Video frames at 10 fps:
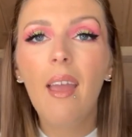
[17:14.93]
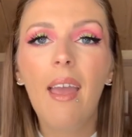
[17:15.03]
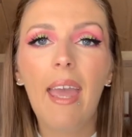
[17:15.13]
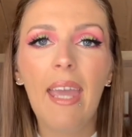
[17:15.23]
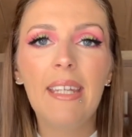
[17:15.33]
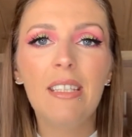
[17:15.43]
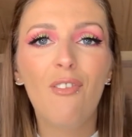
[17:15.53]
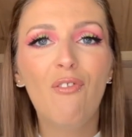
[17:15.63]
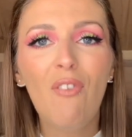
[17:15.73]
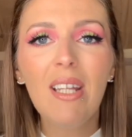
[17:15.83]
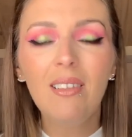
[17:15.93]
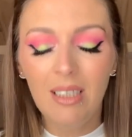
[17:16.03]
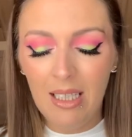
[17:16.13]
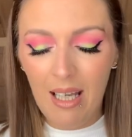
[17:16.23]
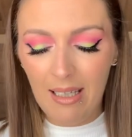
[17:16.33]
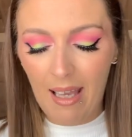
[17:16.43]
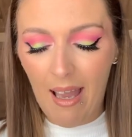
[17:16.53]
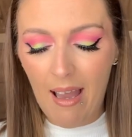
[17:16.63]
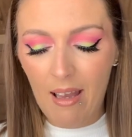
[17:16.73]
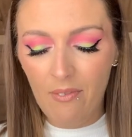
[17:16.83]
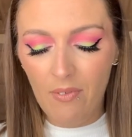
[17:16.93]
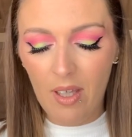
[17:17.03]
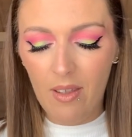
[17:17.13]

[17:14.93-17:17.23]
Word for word: And finally, I have